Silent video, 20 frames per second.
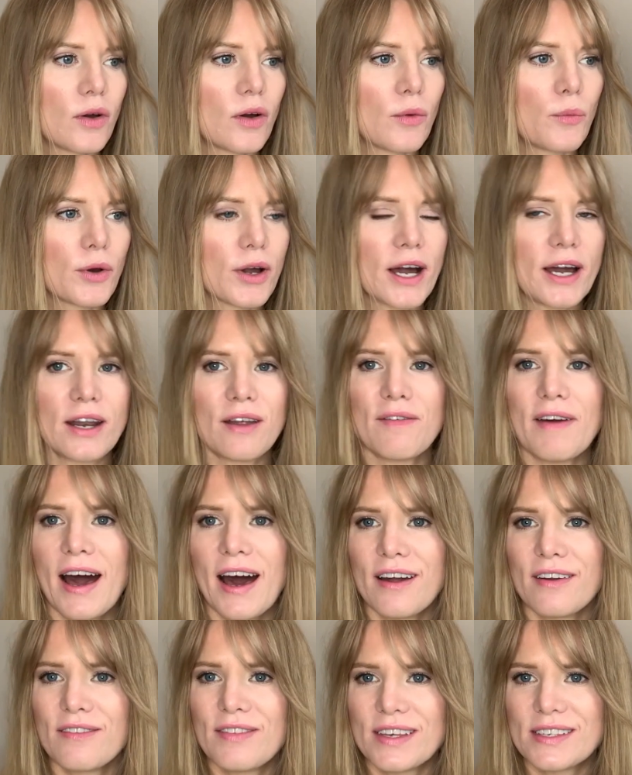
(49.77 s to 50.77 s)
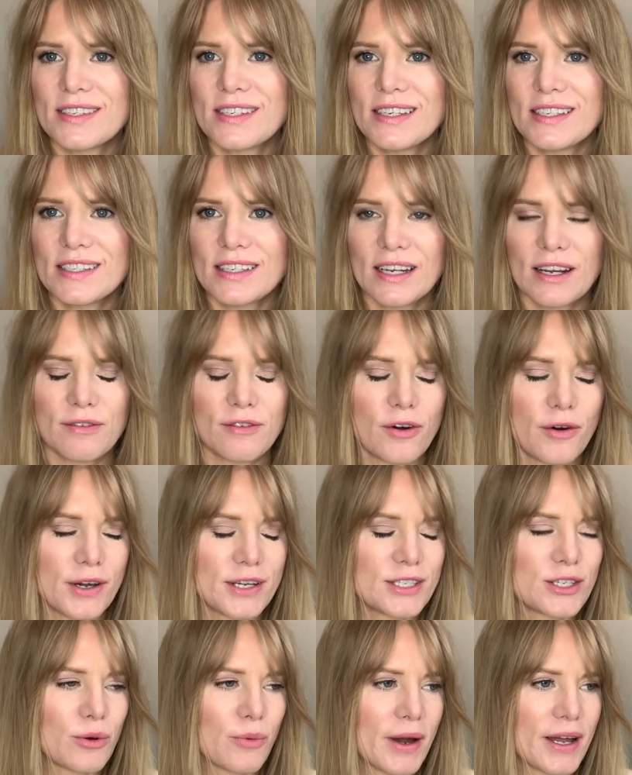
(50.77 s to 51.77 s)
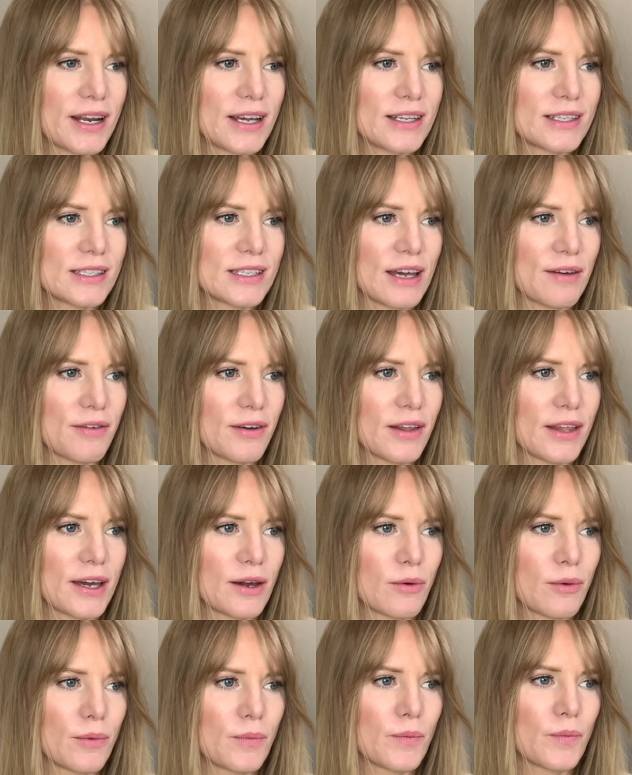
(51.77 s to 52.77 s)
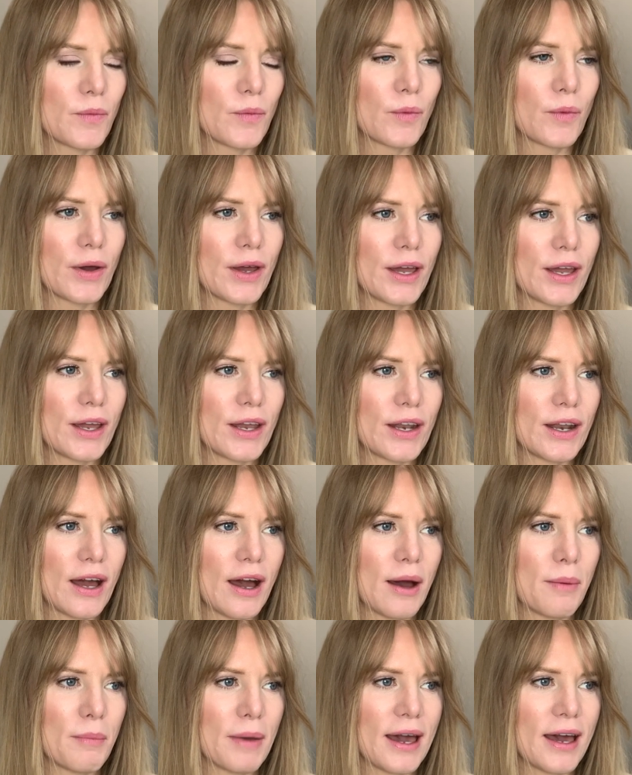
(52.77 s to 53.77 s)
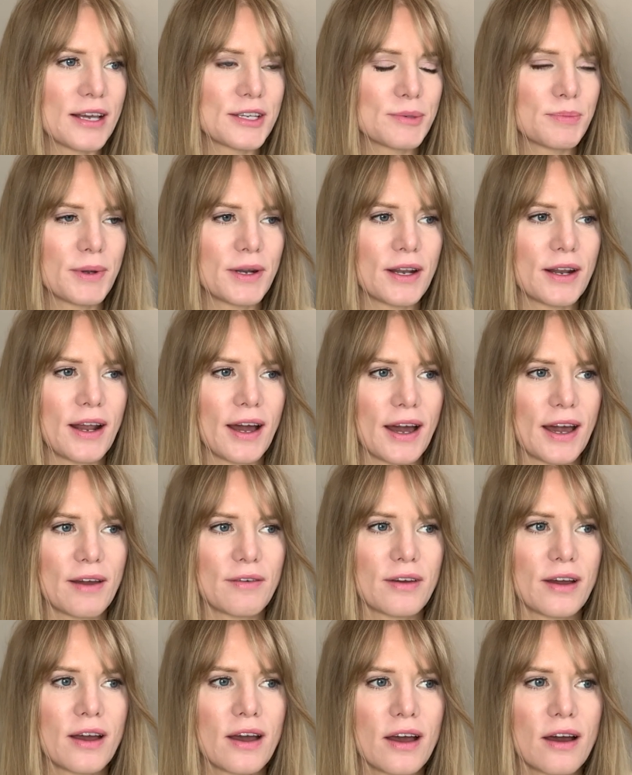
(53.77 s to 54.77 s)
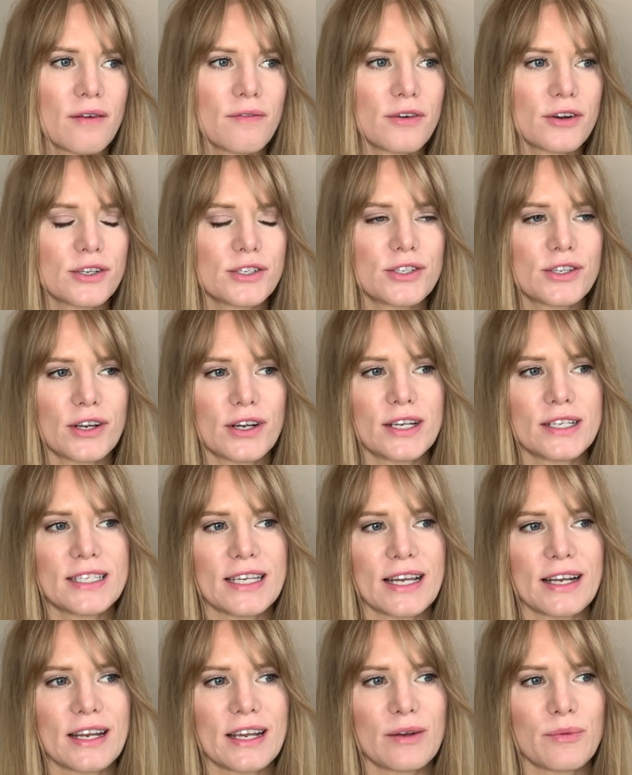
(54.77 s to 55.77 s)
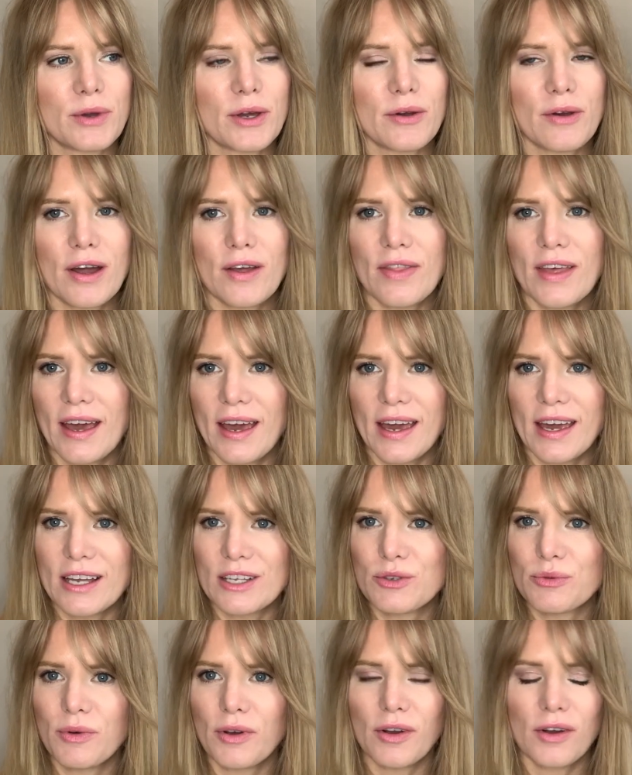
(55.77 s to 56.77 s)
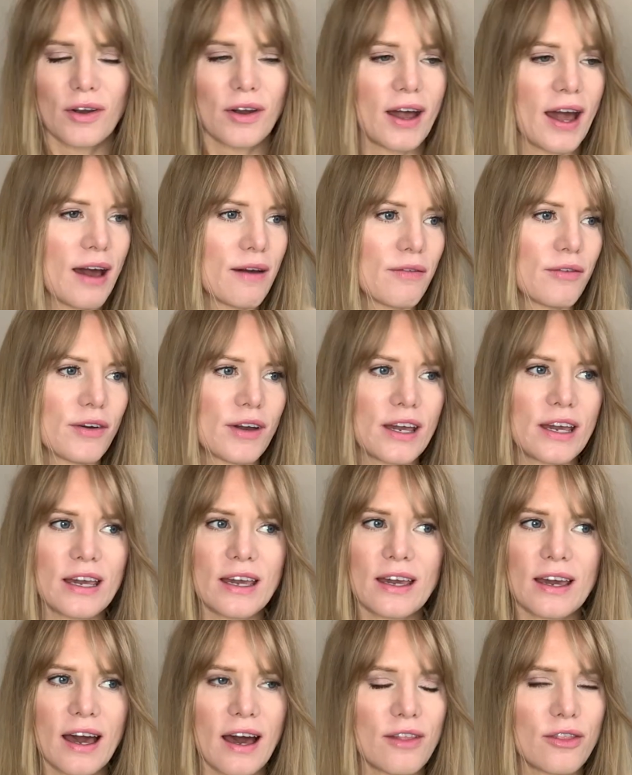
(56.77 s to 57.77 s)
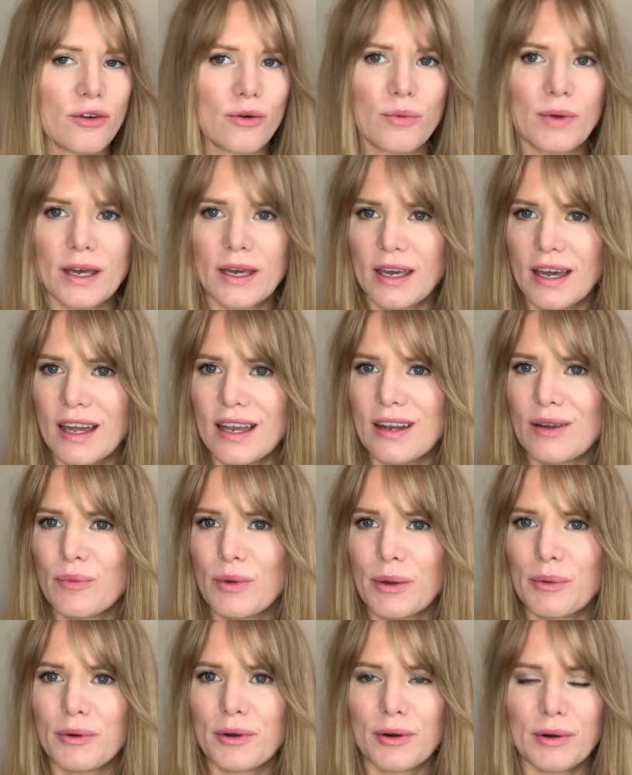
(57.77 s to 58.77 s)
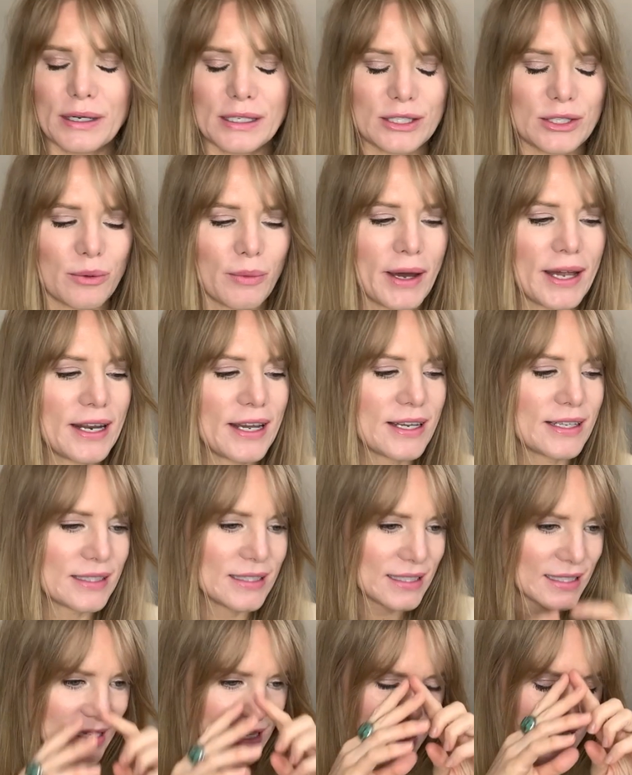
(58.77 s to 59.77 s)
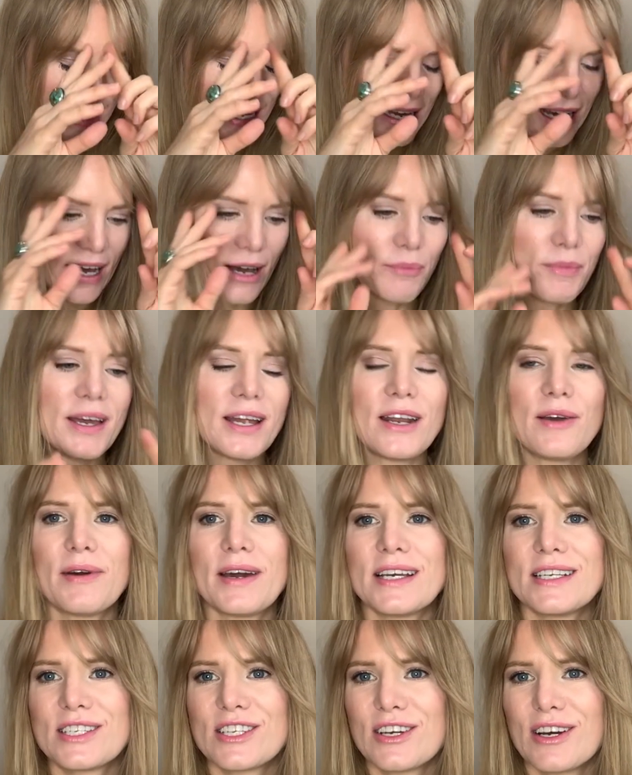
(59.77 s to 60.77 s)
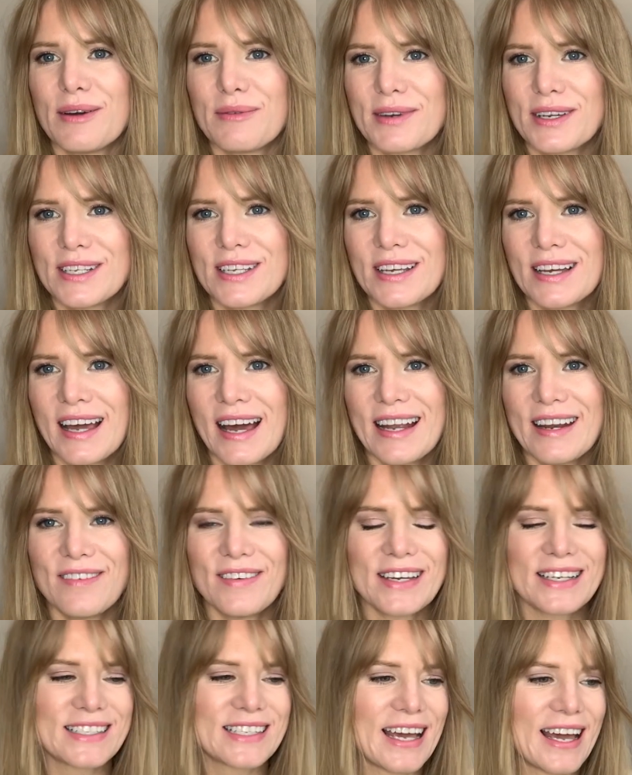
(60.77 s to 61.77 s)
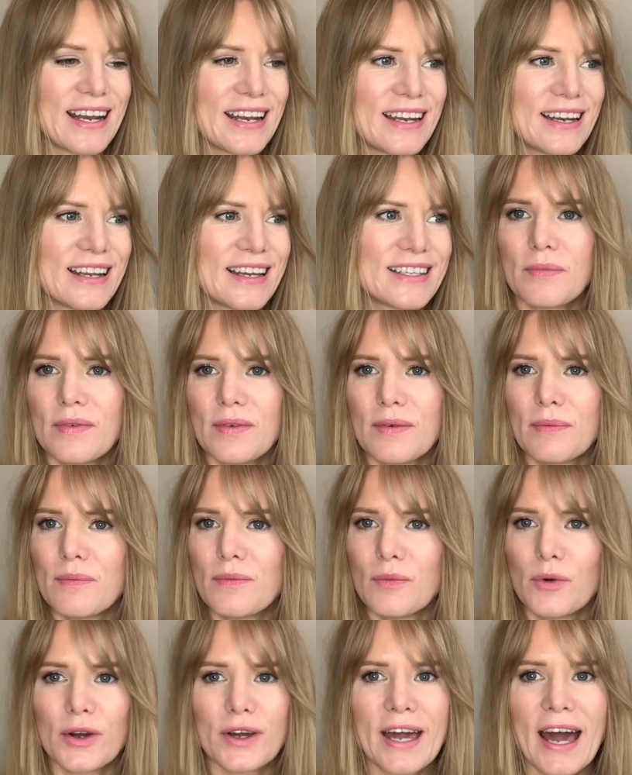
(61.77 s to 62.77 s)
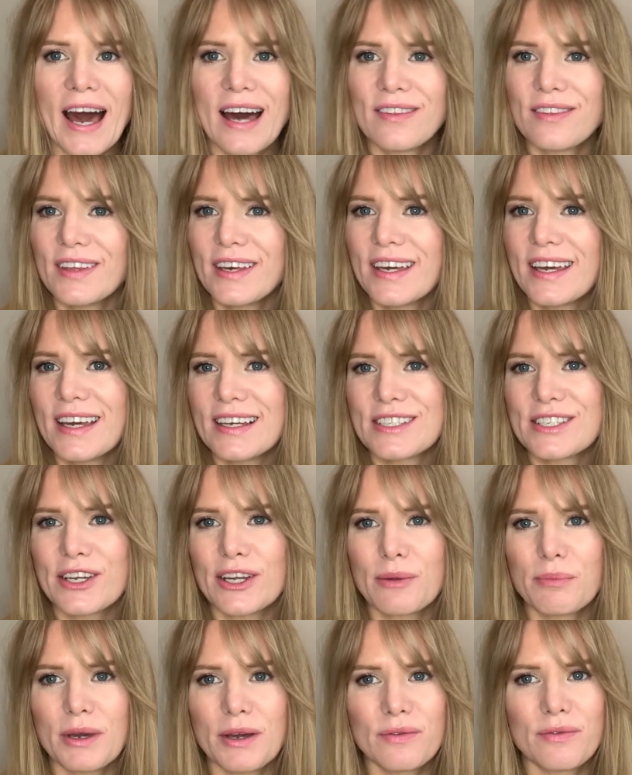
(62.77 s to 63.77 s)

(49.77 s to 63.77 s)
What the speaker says: we're kind of out of the season of going to weddings. I felt like when my husband and I first started dating, we were at the age where every other weekend we were going to weddings. Anyways, so I'm kind of excited. We're Catholic. It's going to be a